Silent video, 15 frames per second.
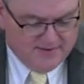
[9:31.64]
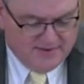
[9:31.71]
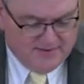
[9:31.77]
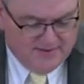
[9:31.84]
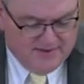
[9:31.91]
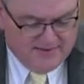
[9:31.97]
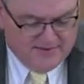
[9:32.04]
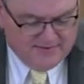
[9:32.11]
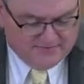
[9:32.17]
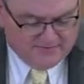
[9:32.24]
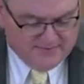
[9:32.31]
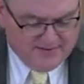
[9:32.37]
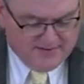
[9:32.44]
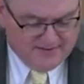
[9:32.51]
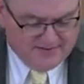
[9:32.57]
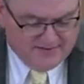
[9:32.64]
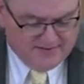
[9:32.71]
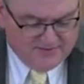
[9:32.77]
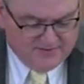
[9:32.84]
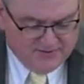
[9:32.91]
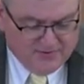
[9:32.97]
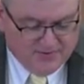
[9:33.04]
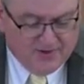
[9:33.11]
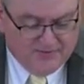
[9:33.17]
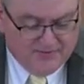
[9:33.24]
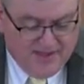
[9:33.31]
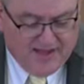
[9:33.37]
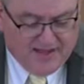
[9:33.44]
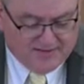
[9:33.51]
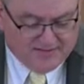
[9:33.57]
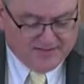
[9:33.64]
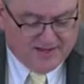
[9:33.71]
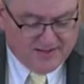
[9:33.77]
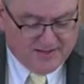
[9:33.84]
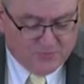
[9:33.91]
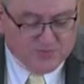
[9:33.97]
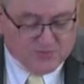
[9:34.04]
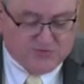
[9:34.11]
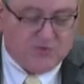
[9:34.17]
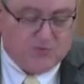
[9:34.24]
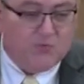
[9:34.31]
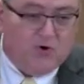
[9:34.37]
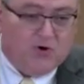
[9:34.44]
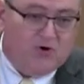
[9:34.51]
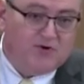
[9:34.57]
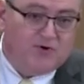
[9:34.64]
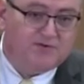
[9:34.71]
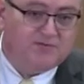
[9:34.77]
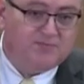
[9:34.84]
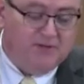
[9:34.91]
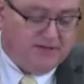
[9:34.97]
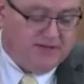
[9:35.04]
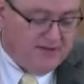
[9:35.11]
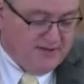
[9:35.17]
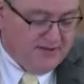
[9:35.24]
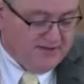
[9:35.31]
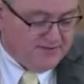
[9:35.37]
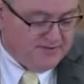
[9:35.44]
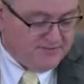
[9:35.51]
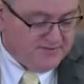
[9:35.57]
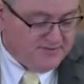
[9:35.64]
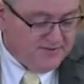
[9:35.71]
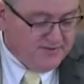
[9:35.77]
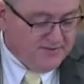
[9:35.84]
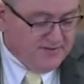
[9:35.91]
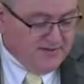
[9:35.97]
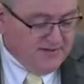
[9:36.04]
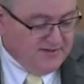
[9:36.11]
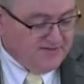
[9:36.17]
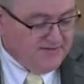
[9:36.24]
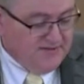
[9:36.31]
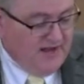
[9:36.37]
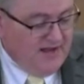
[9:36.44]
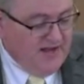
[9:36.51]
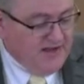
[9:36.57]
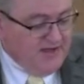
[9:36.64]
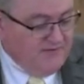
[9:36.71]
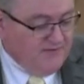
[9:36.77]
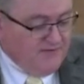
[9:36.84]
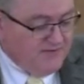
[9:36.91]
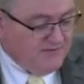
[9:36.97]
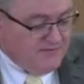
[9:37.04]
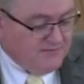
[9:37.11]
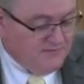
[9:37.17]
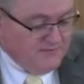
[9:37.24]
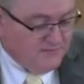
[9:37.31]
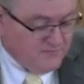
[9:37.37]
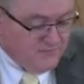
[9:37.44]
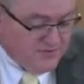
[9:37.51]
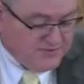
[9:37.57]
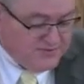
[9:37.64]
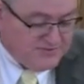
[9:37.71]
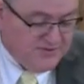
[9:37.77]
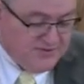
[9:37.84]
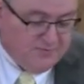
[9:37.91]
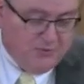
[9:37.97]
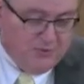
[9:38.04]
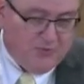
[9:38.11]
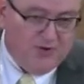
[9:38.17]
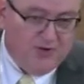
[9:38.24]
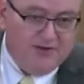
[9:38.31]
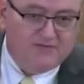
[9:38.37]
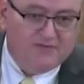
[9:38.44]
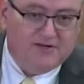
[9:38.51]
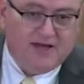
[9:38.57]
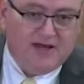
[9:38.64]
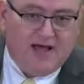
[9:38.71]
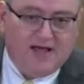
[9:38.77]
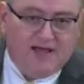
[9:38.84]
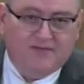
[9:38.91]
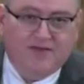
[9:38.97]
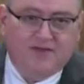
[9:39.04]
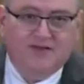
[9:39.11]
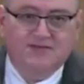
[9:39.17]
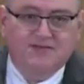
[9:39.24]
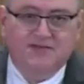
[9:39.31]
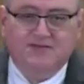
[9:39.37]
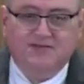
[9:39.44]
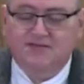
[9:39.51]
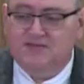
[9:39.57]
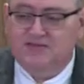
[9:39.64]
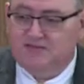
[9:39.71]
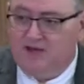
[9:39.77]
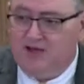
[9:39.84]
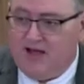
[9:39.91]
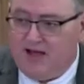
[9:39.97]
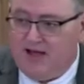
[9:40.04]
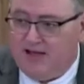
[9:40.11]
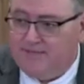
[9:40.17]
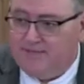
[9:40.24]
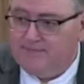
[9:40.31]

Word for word: And he said during that time was the worst, because he said, "I even was to the point of denying the existence of God."